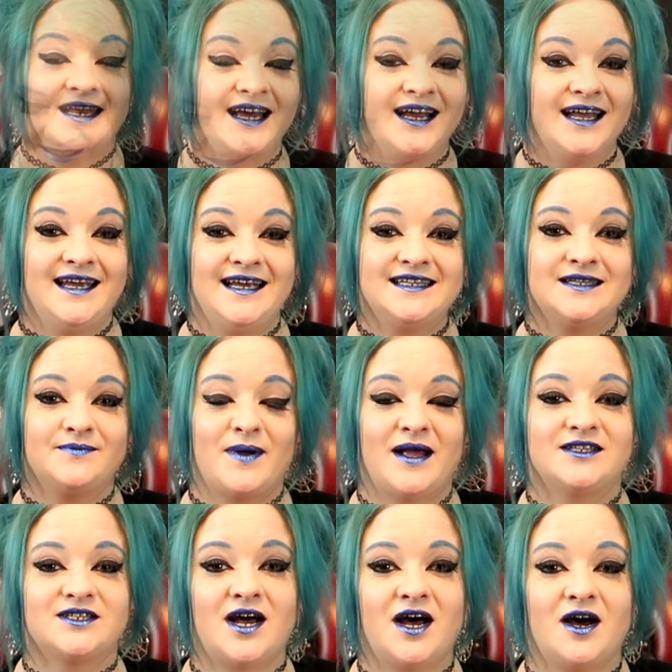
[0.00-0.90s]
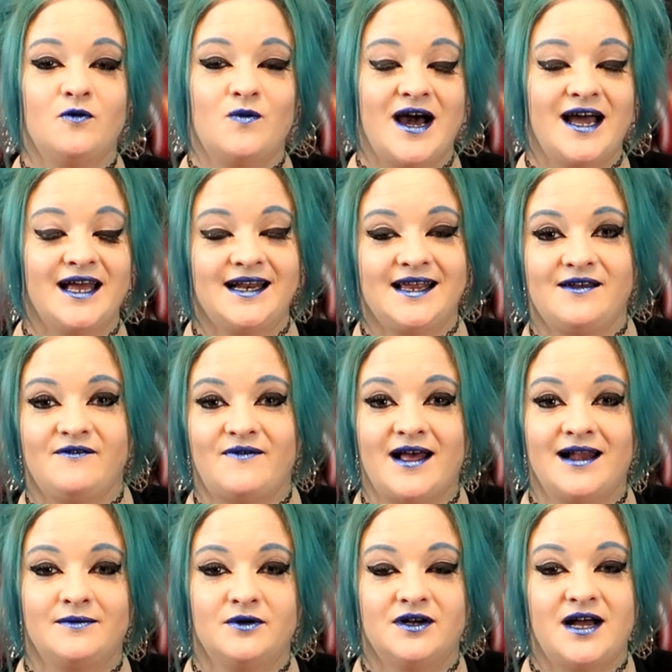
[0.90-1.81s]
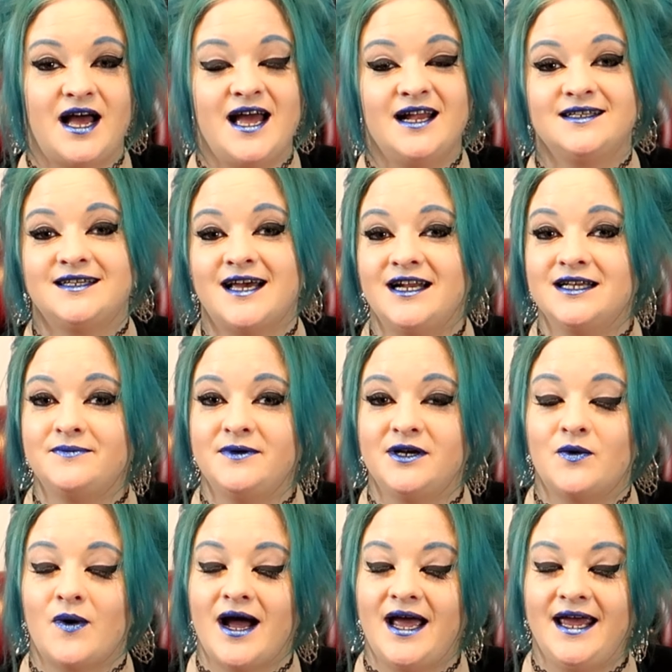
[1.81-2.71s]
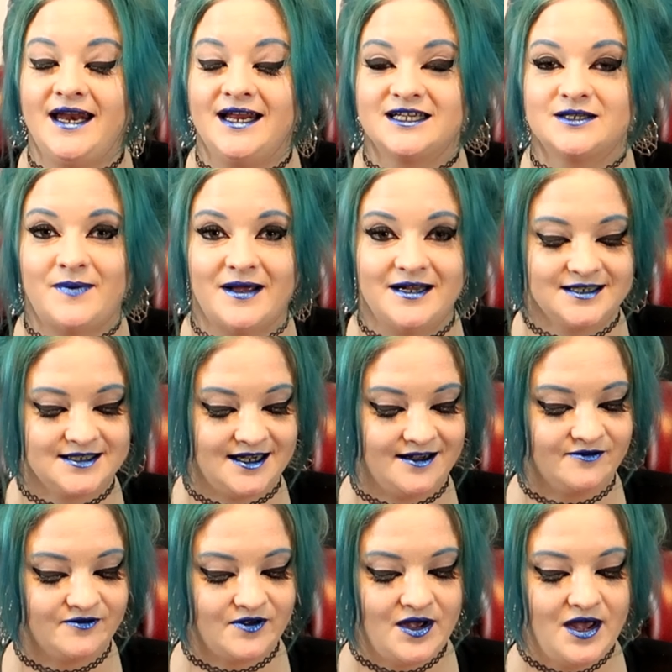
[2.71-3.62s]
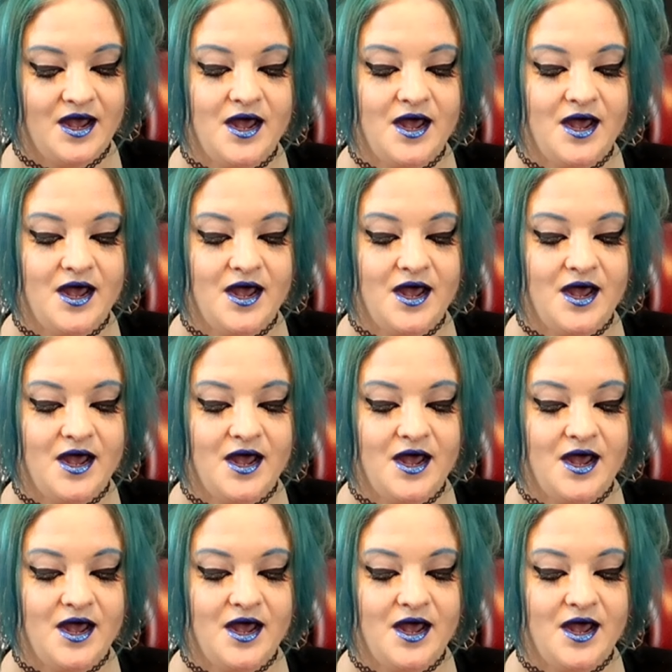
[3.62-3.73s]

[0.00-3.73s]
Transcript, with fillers: now heated beds are widely available and tend to be quite inexpensive.